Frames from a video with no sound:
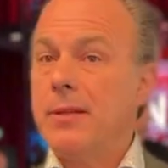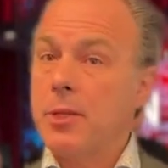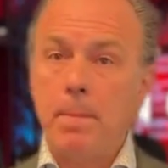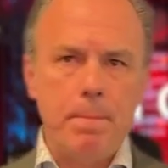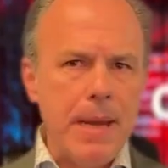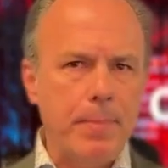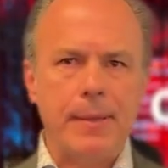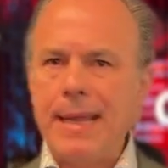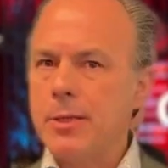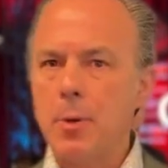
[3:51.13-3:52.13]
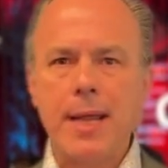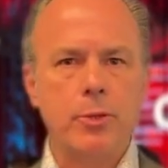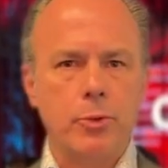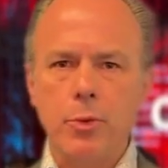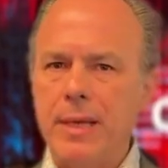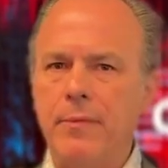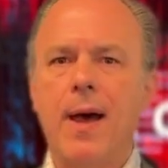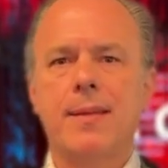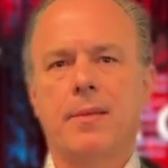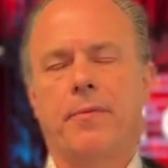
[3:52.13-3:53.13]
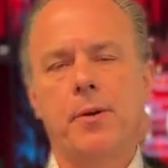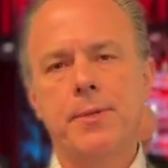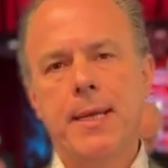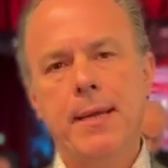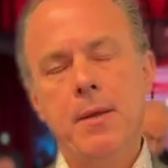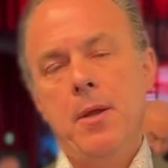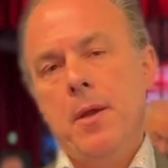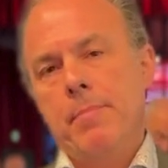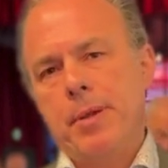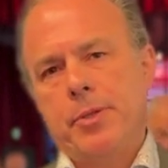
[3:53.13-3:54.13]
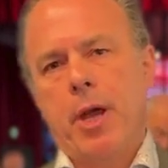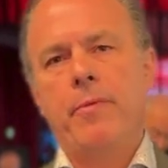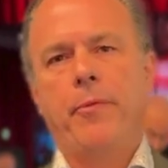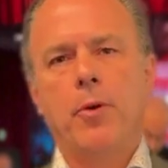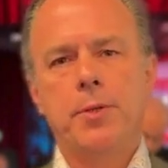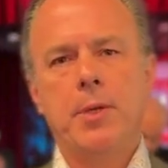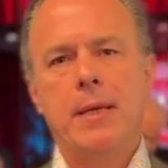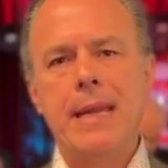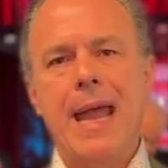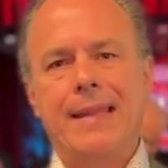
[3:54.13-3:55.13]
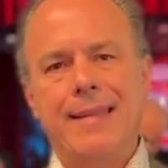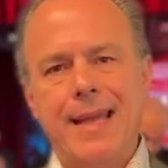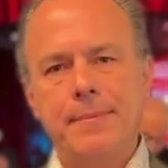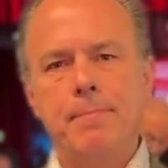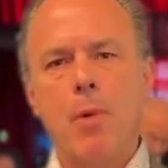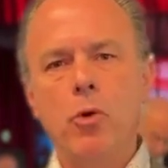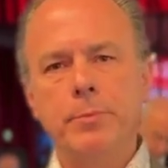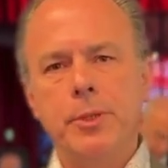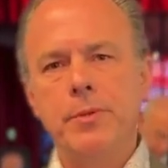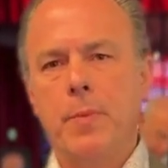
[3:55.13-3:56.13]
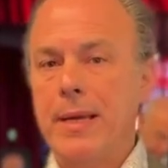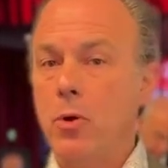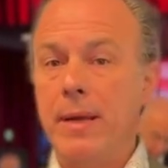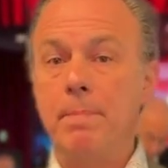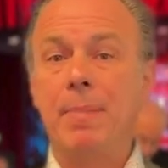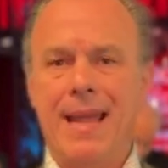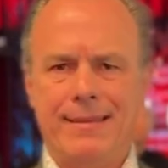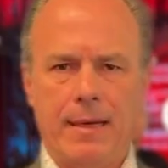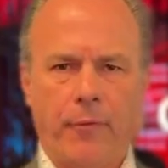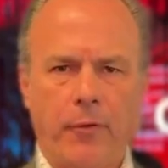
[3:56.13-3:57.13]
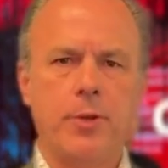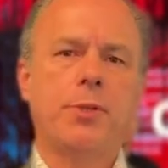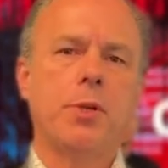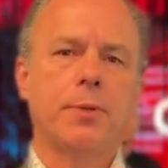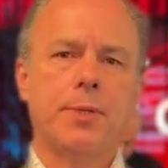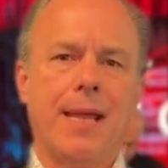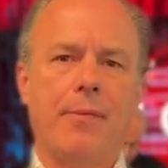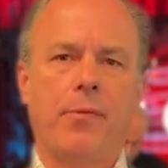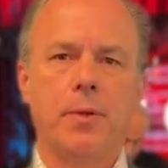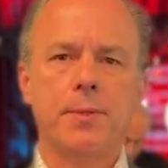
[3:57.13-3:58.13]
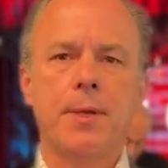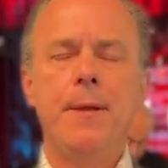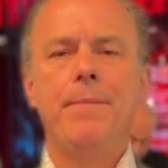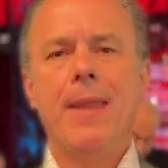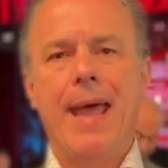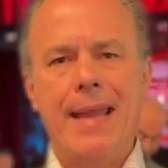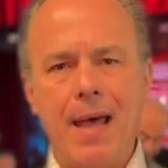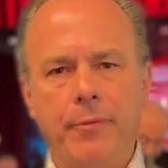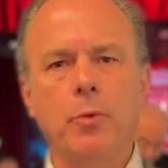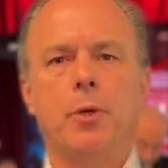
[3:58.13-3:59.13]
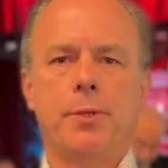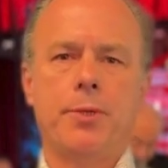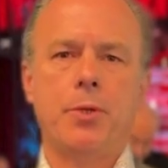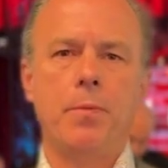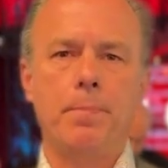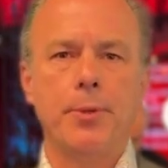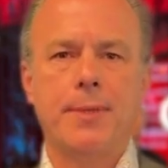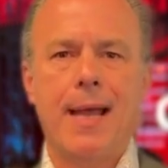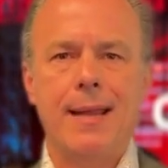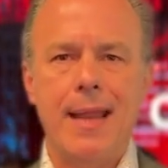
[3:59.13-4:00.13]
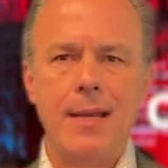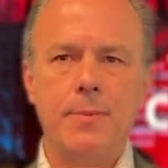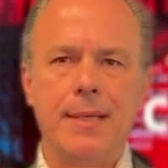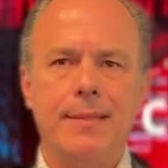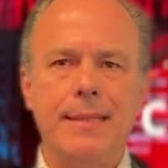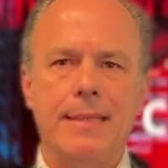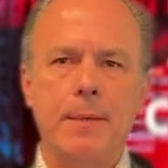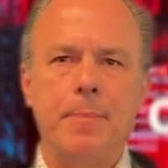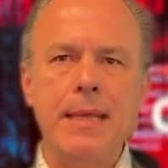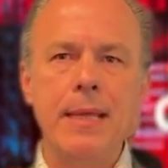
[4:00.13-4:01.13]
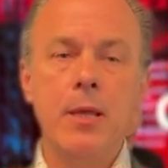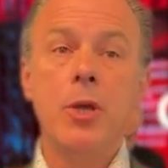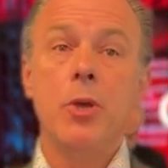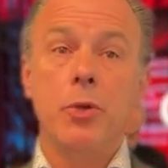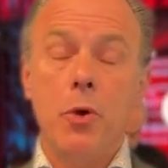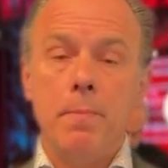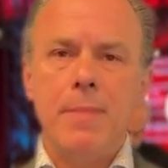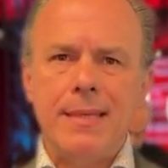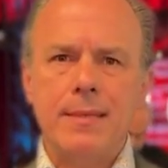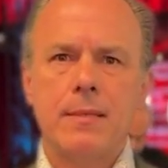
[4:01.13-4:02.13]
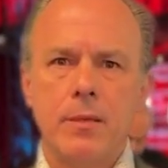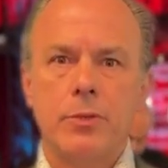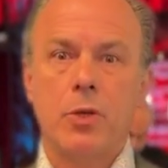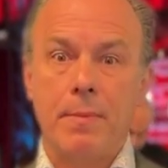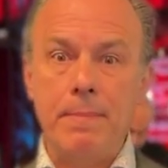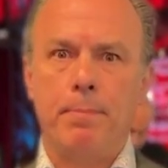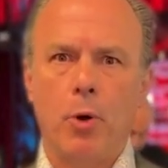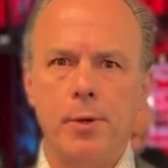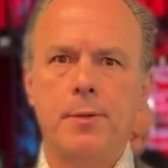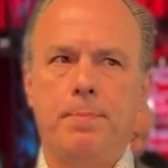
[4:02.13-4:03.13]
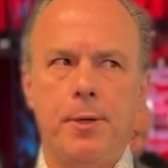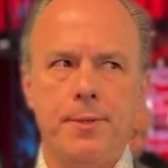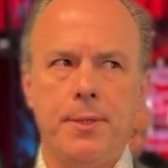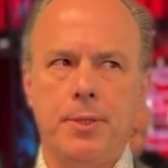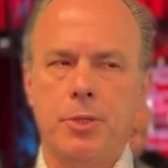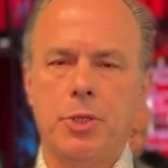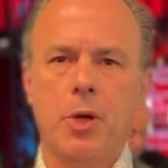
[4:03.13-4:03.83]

Some people, they try to do it vice versa, but unfortunately at that moment when you are implanting first your scaffold and afterwards you post-dilate with a DCB, you miss some important percentage